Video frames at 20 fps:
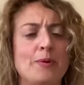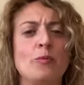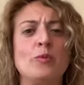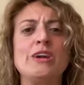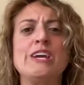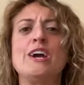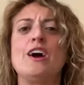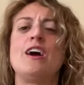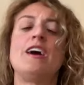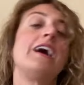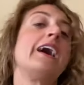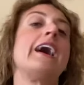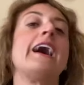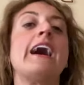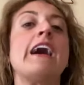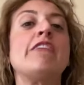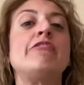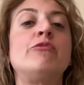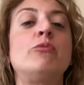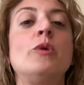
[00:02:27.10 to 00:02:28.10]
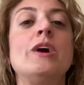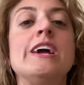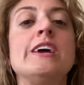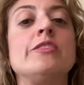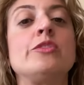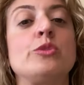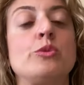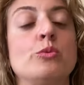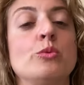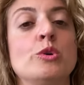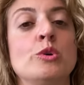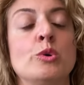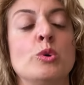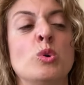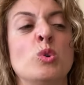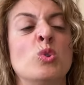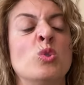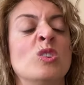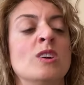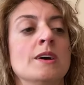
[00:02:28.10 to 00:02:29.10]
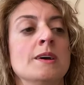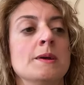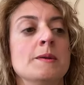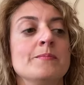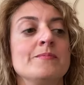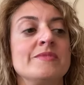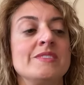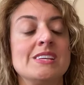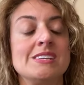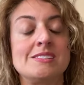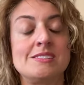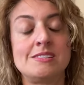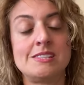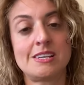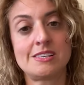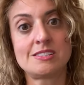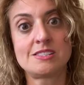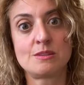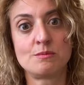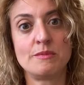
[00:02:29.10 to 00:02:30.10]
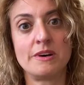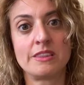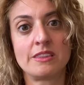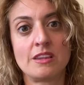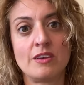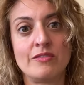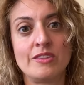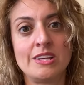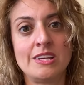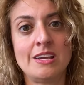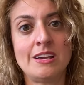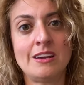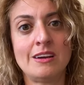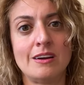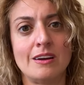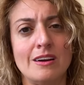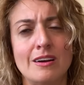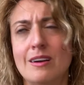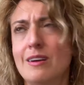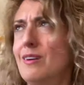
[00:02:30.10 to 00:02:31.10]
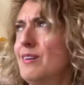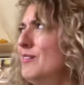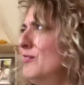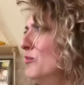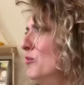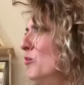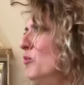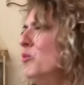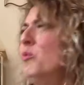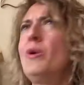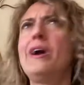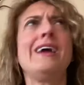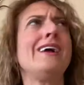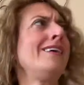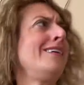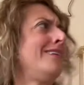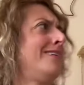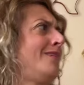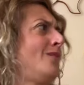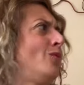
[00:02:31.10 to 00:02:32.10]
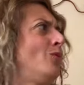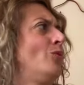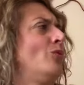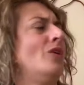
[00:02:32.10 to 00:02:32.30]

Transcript: We are halfway through the sixth month of the year. Where?